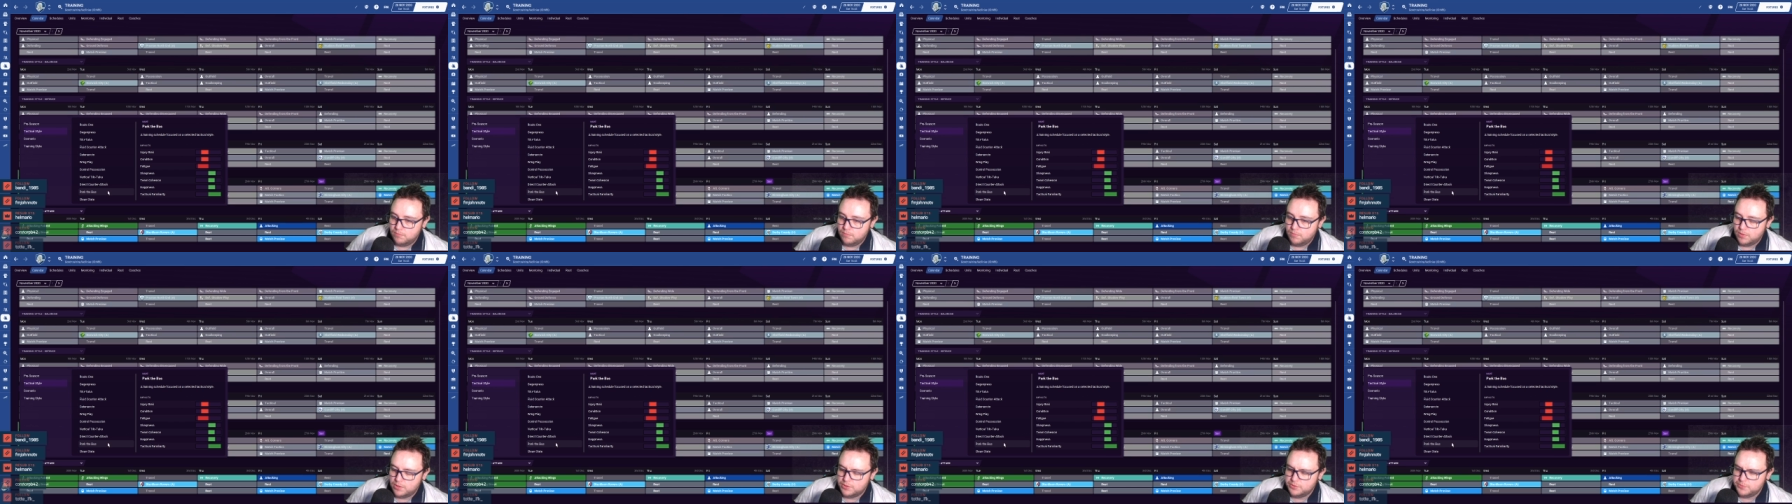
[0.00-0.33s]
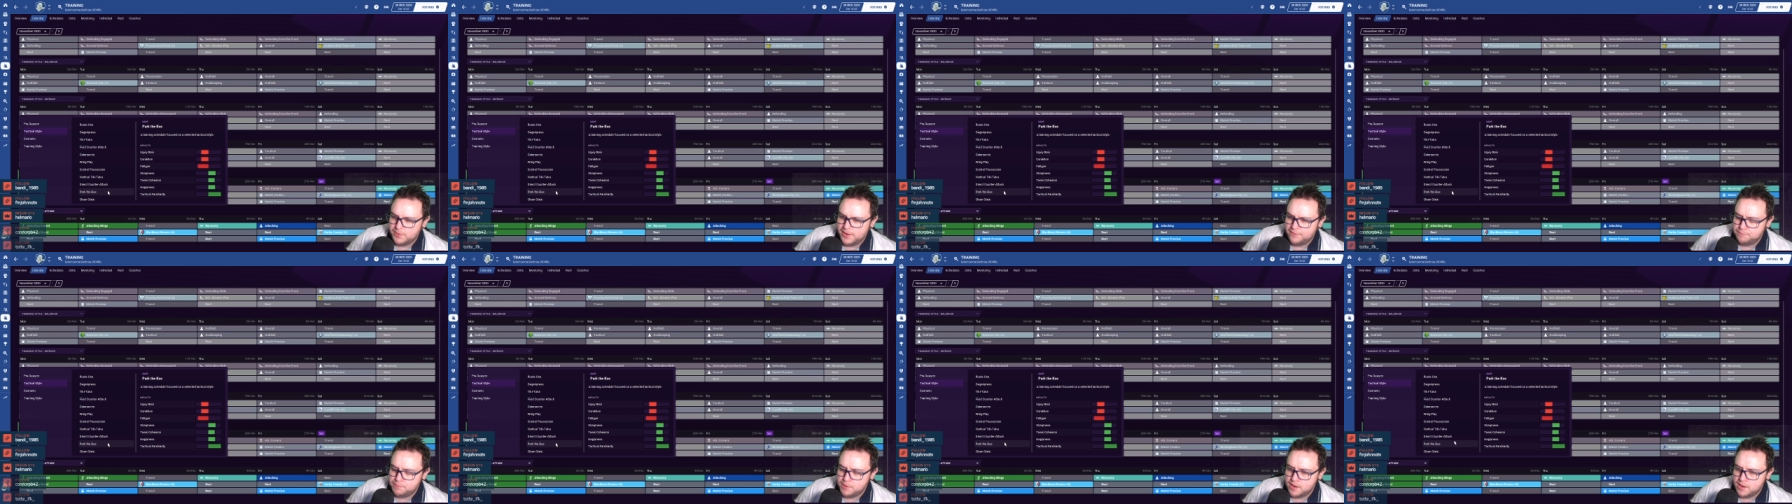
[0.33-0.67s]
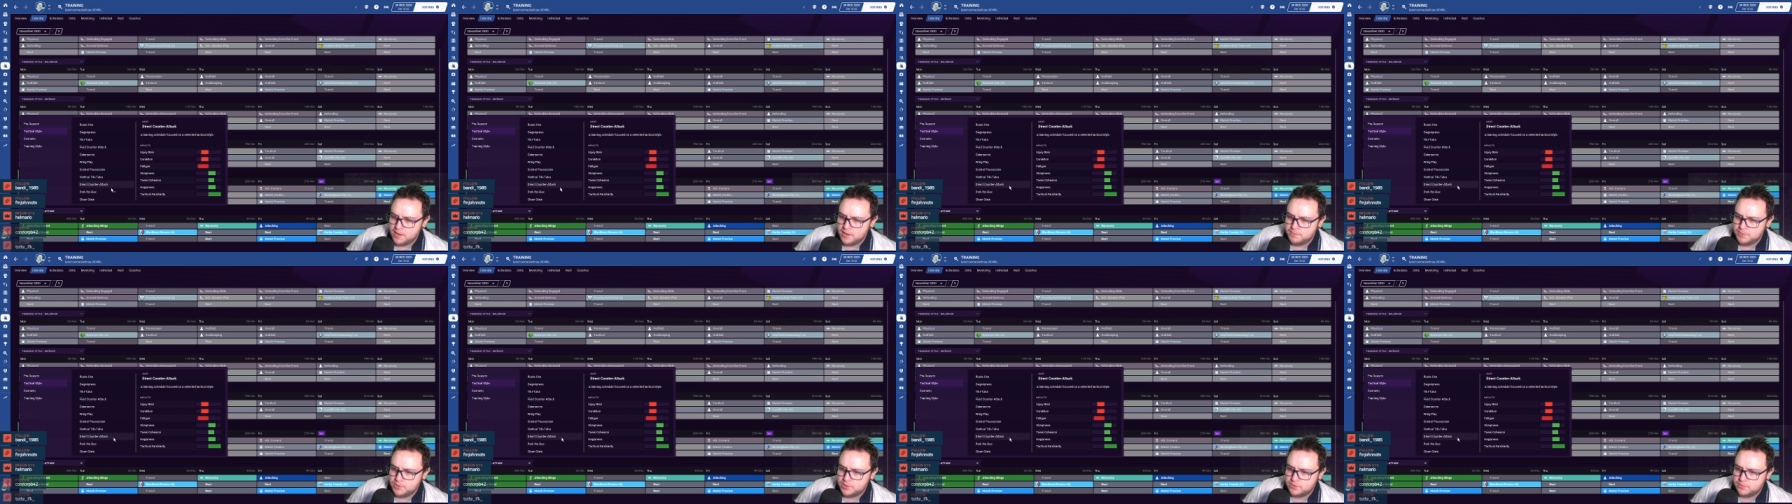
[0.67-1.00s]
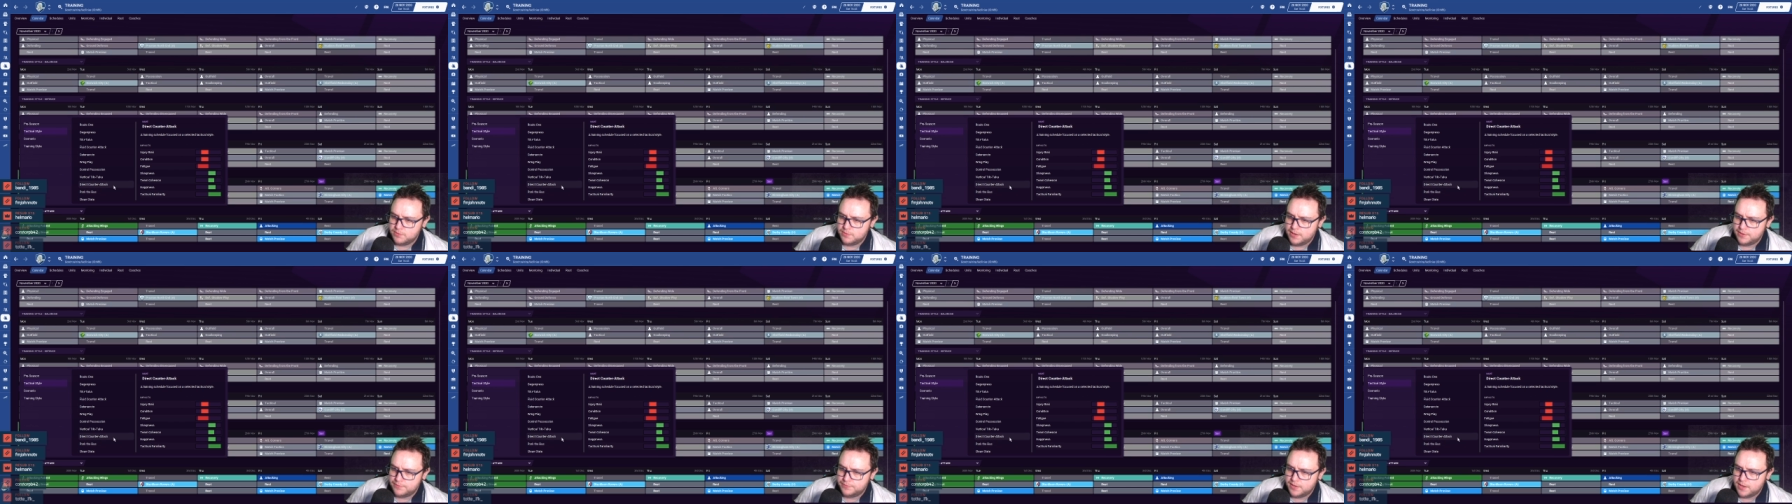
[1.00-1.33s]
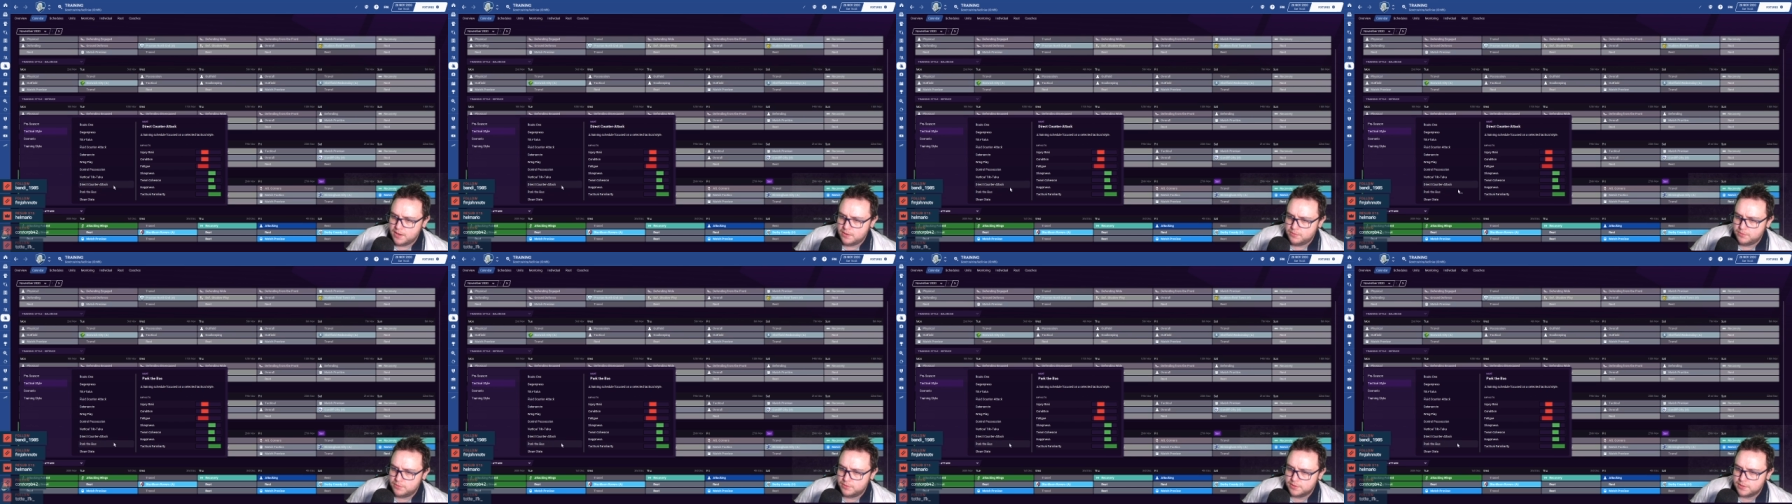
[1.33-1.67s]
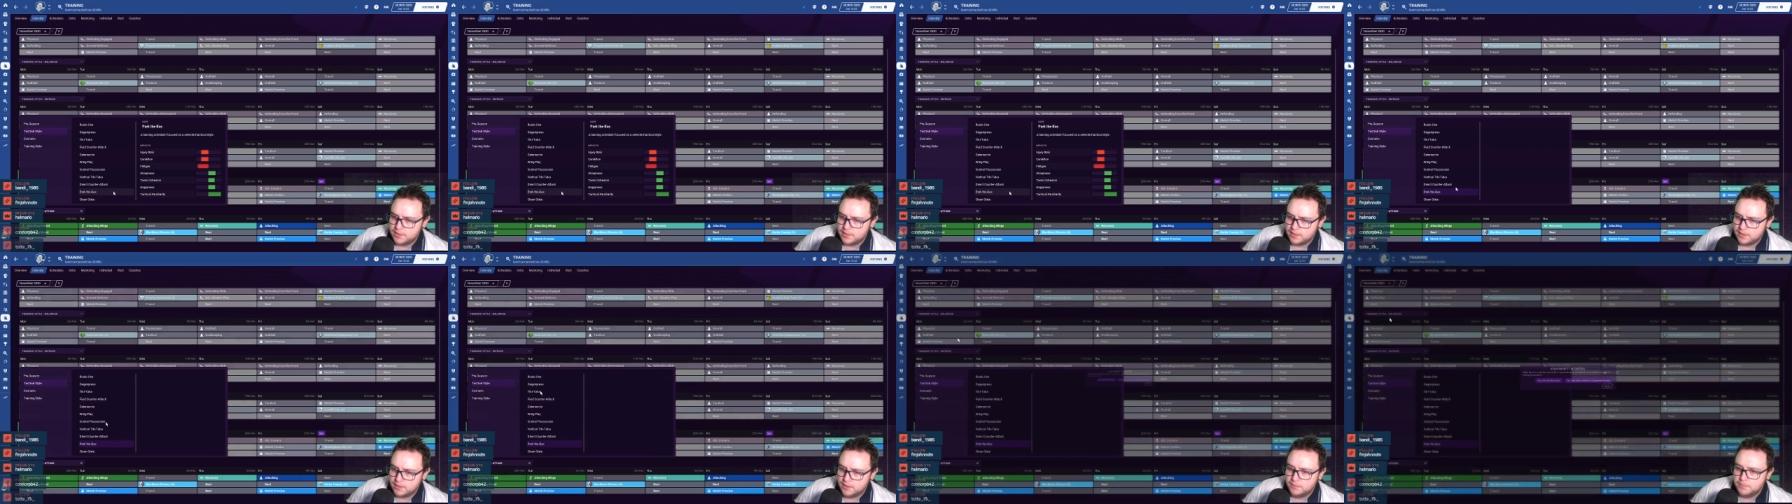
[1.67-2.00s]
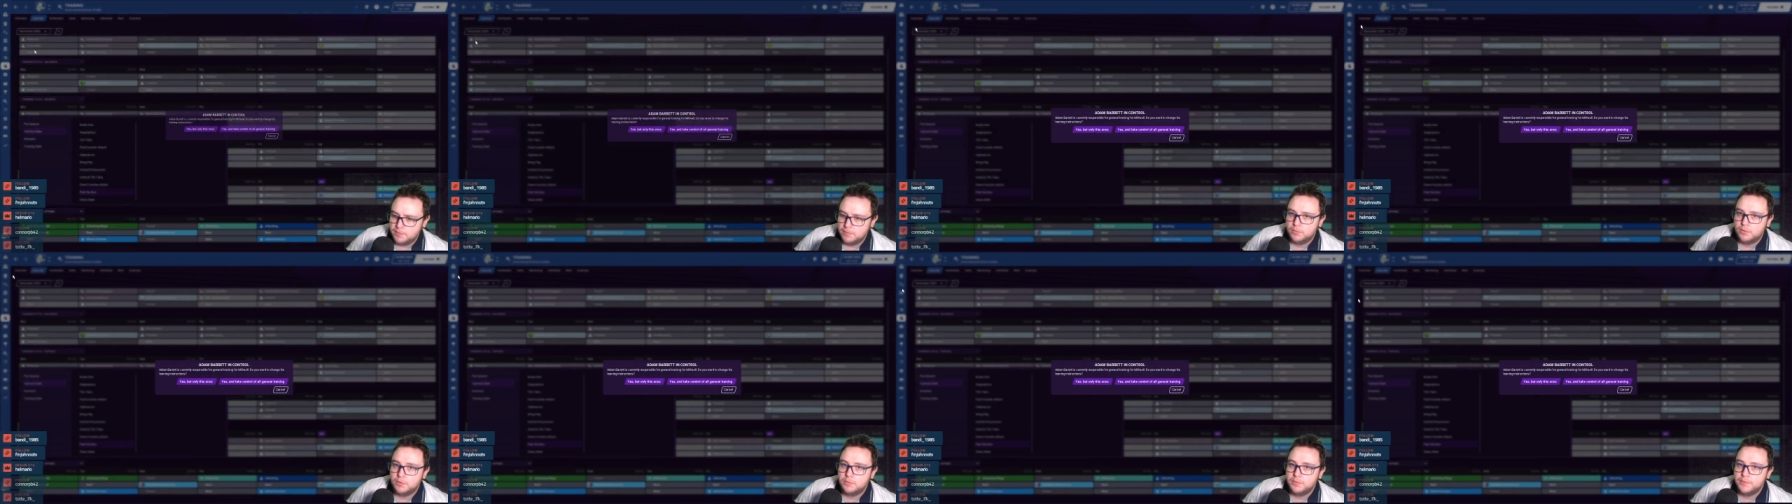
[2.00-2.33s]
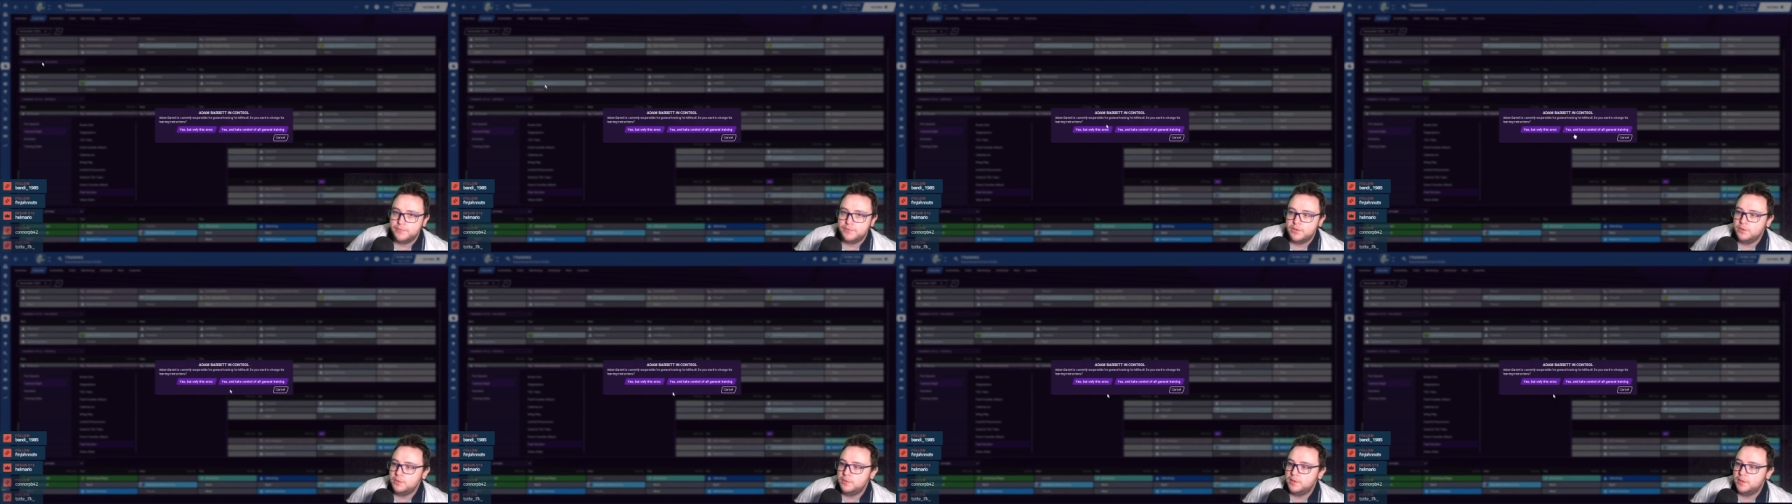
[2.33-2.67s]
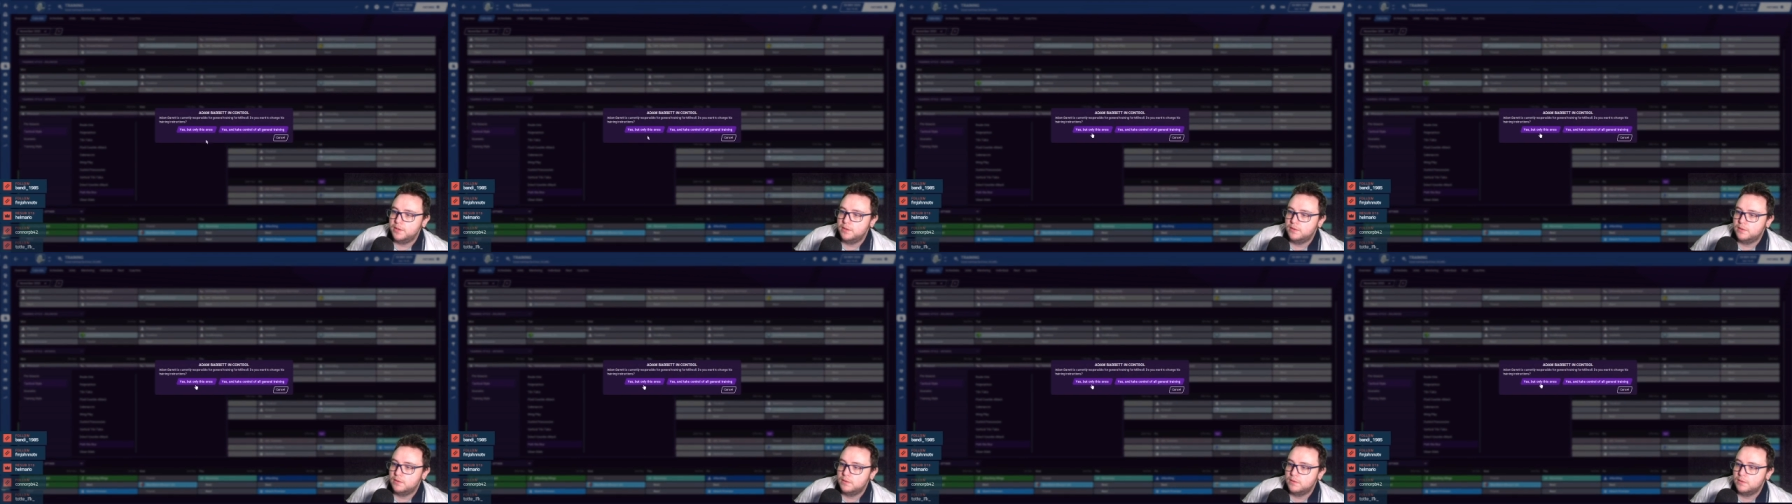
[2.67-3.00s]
Well, do we have part of the bus or we have counter-attack? I can't remember what we're doing.